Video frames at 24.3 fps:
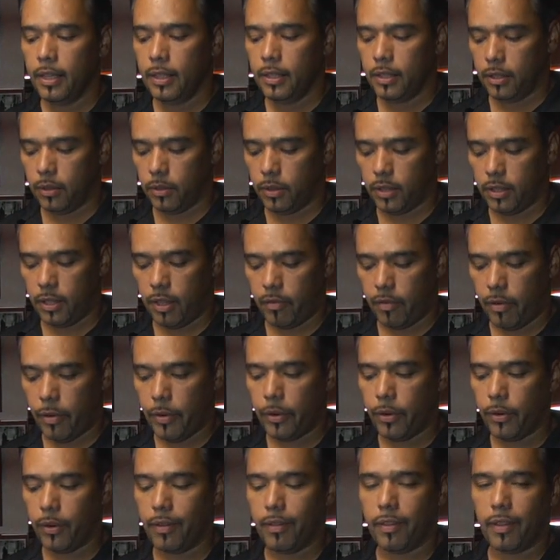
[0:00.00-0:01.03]
So it's not
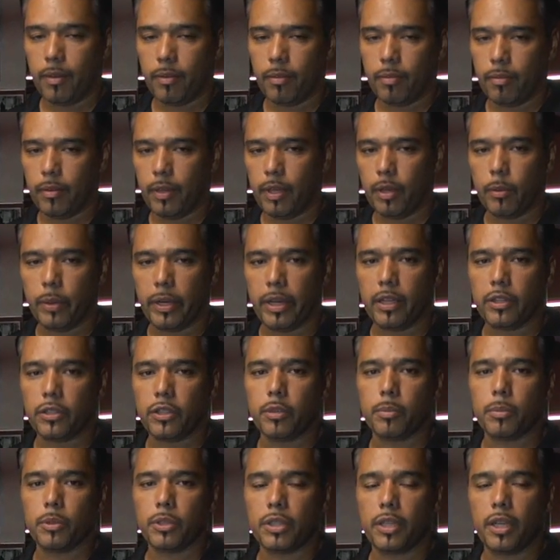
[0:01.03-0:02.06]
very good. And then when
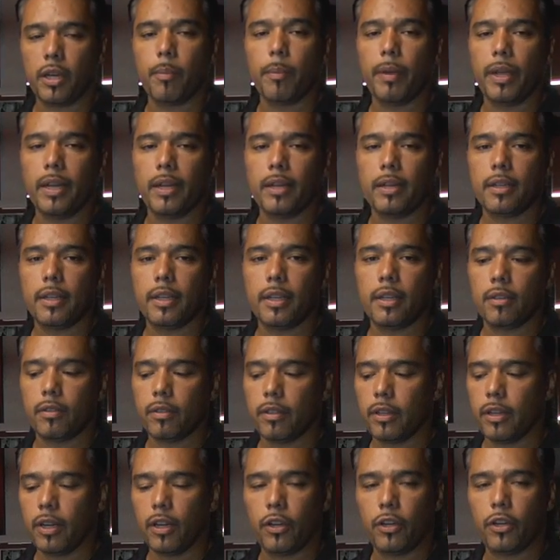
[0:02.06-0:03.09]
customers come in,
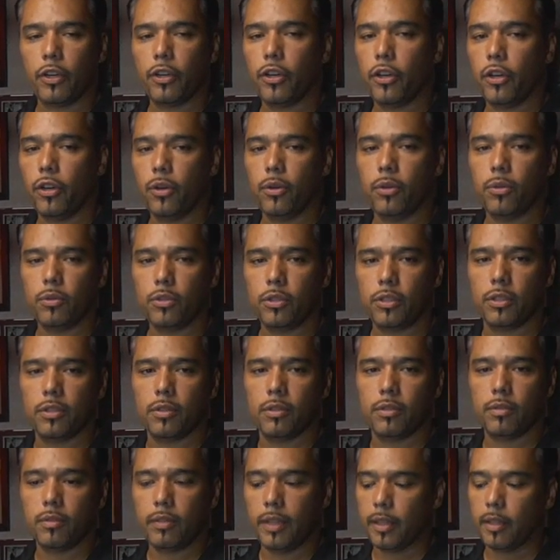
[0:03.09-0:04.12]
they're not going to know
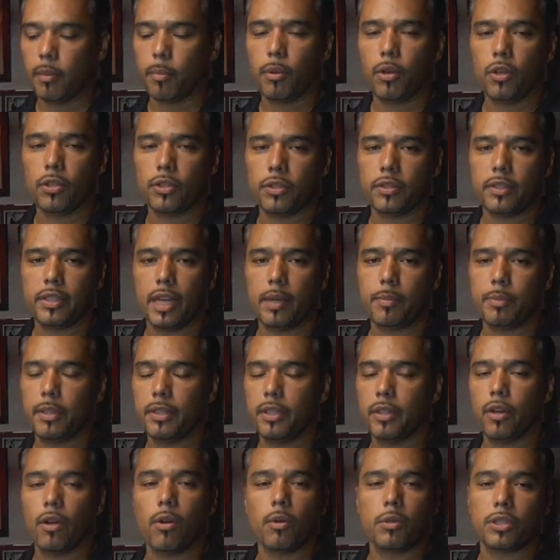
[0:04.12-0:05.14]
that the balls are tapped in.
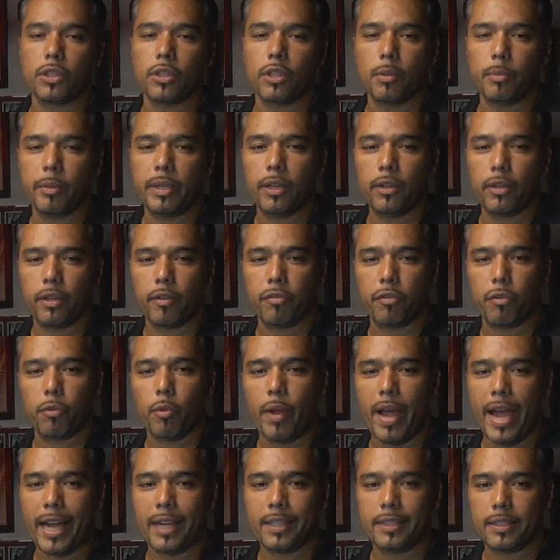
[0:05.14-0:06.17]
They're always going to be looking for
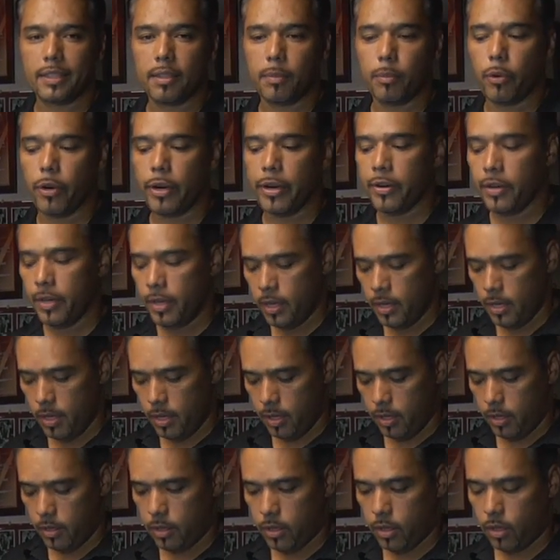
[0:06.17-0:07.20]
racks somewhere.
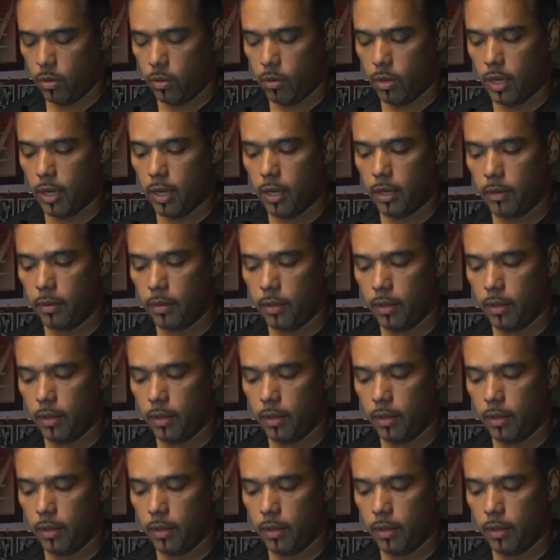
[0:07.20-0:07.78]
So,